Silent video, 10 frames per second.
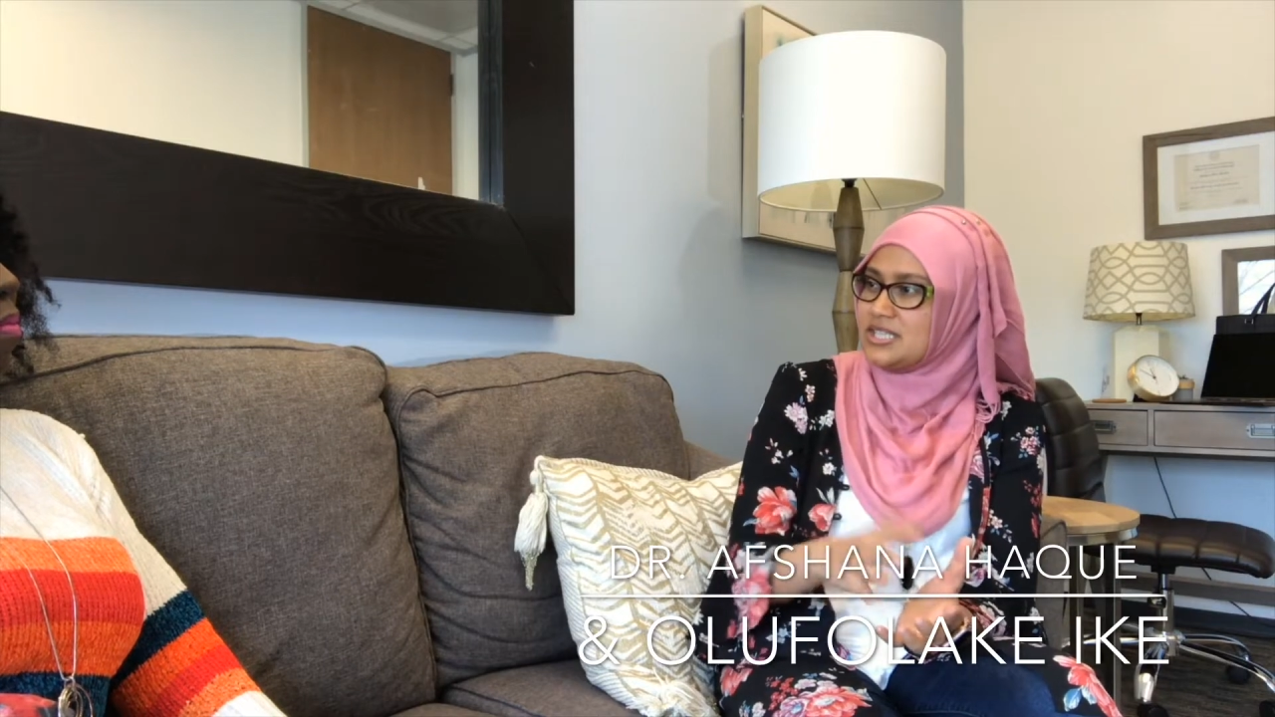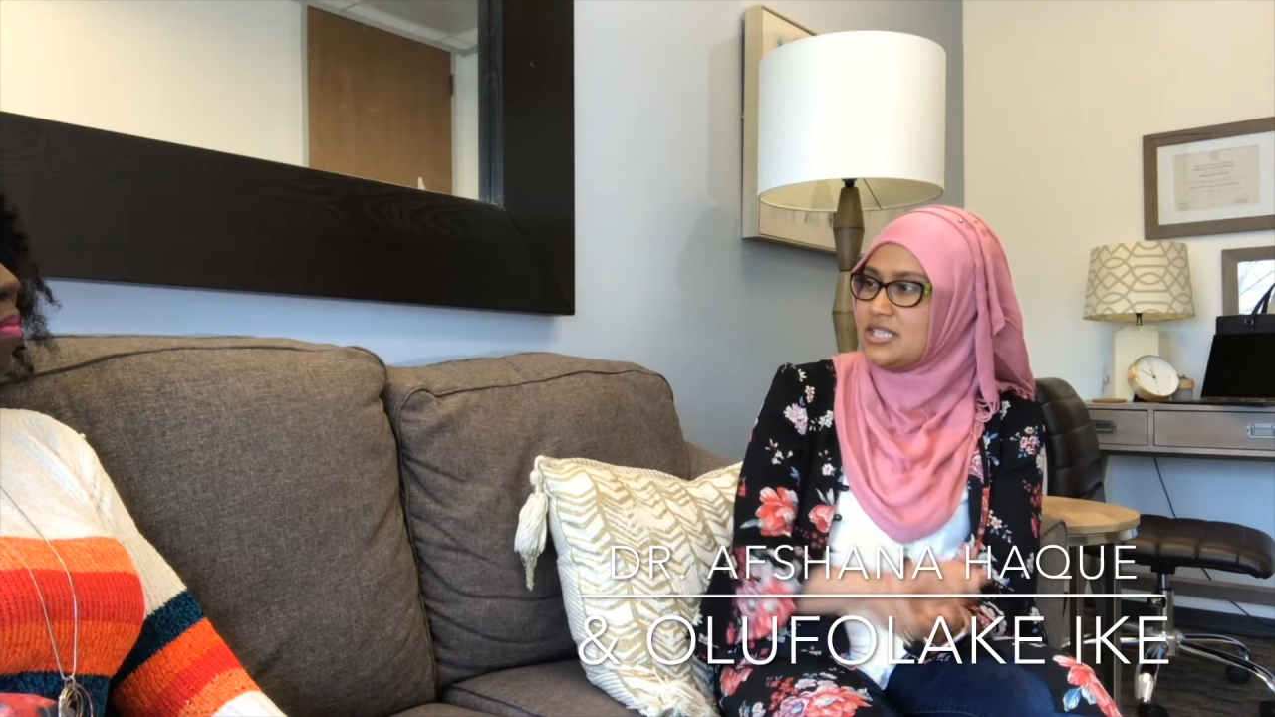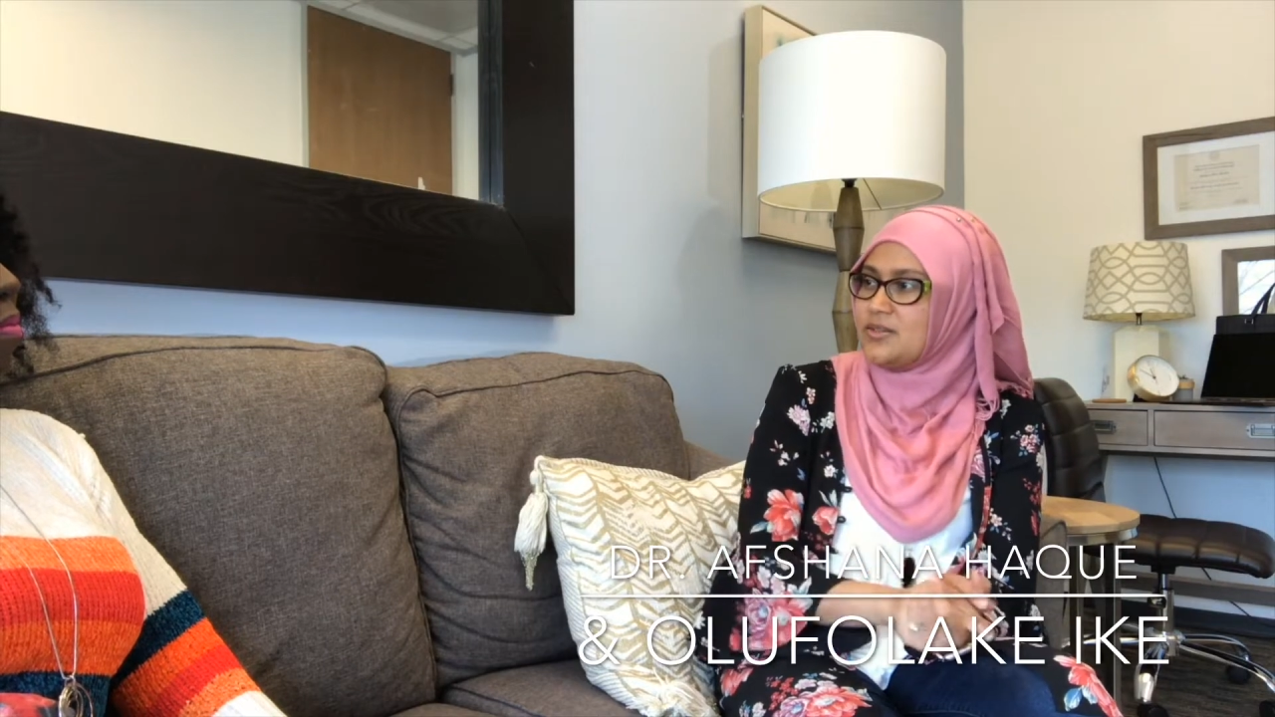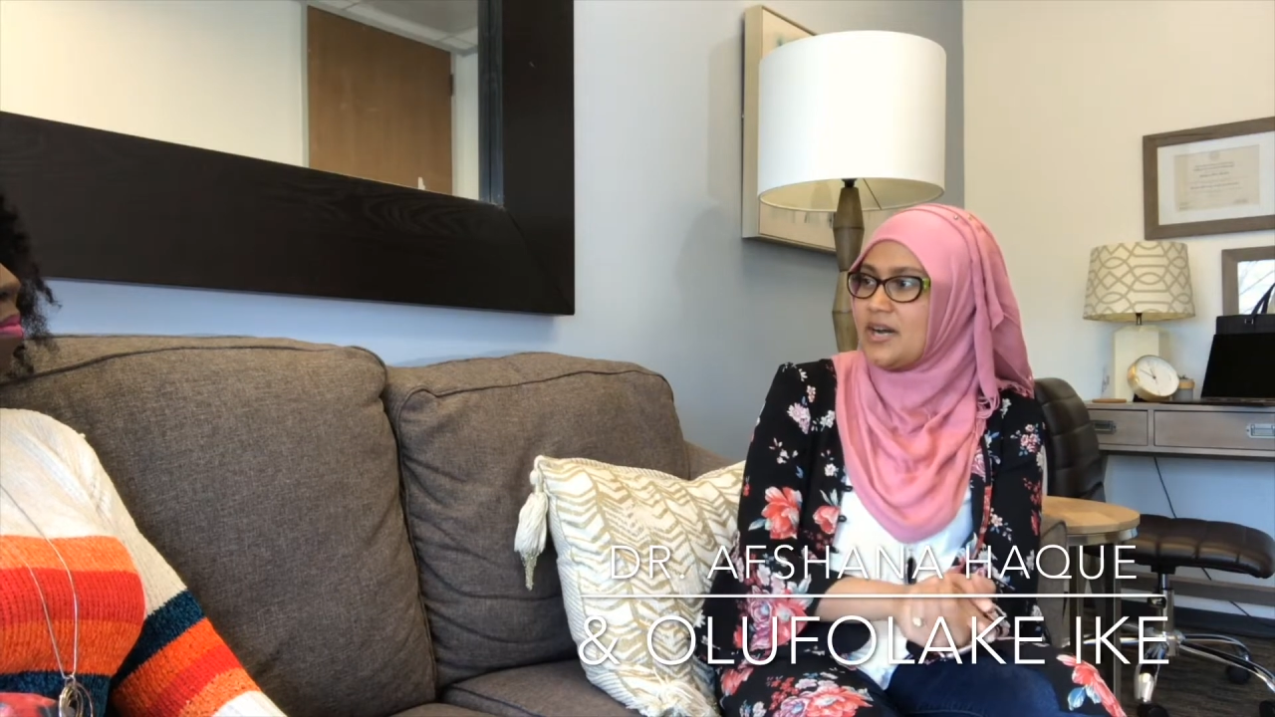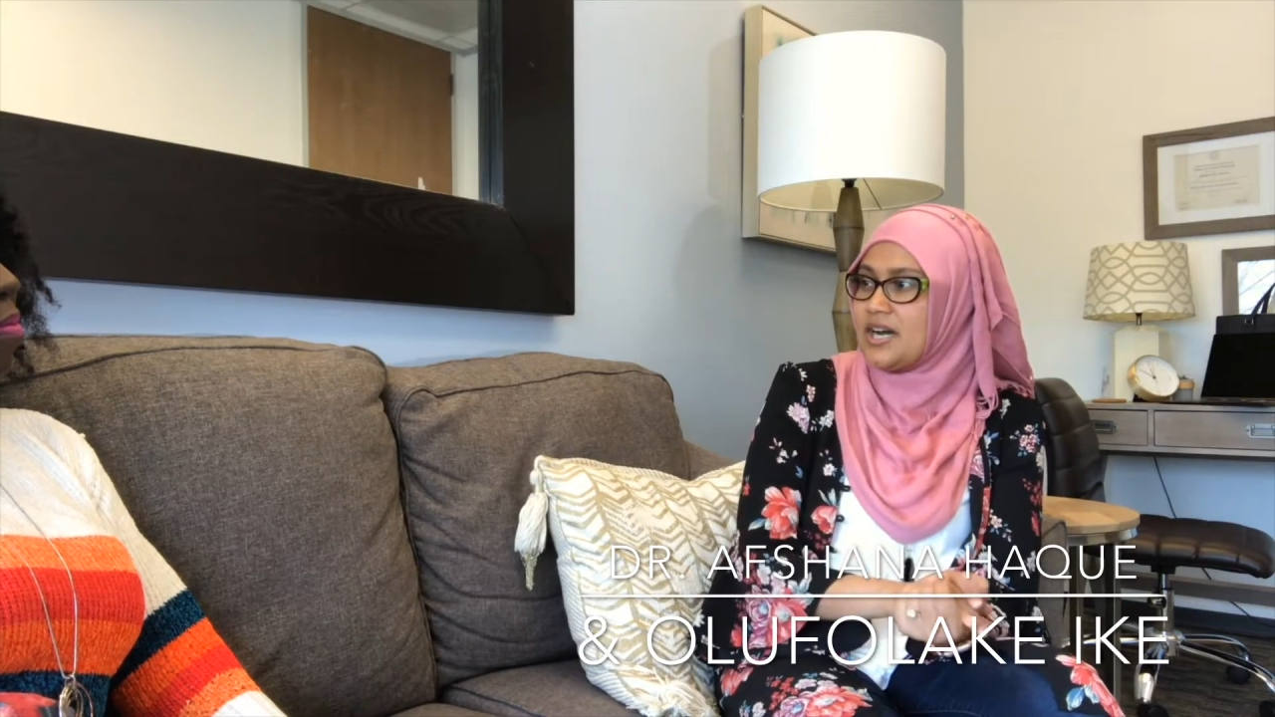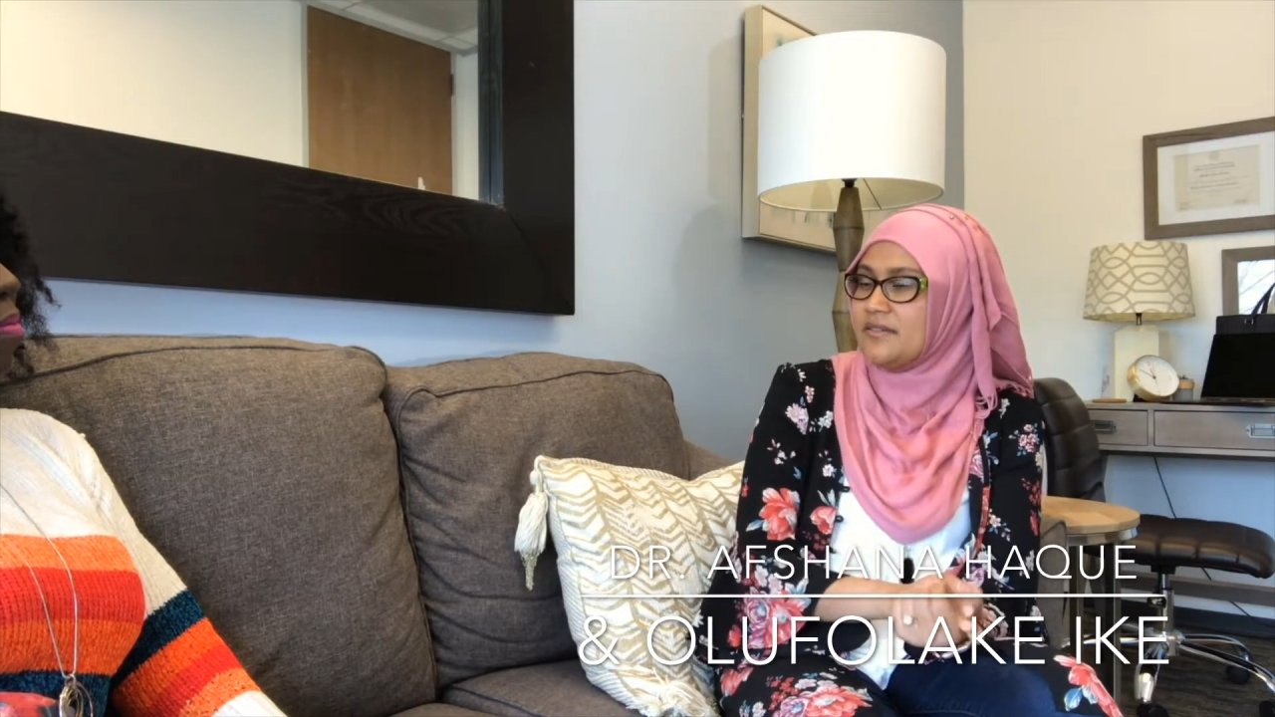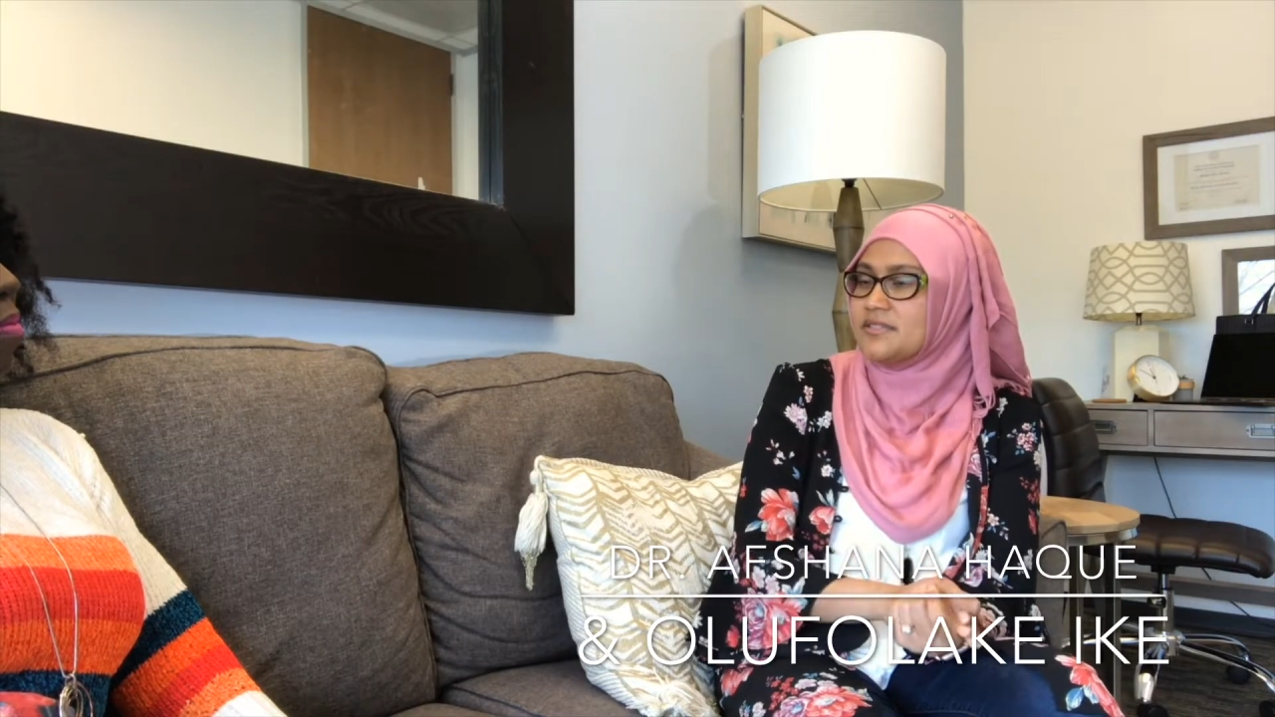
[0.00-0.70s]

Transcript: that you have?